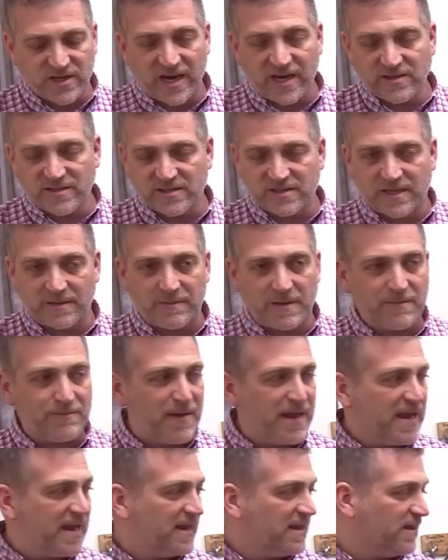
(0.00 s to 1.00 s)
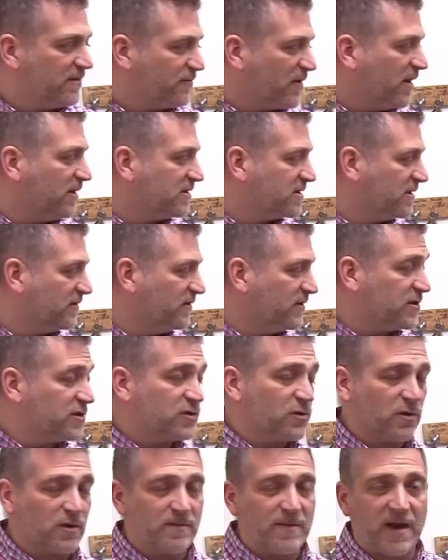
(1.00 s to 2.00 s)
changes can be made in relatively
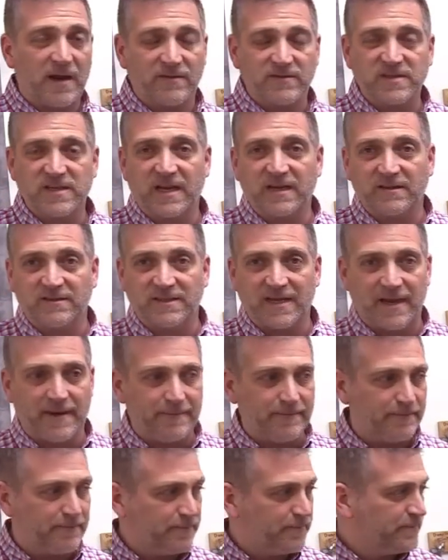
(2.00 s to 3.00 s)
short amount of cycle time.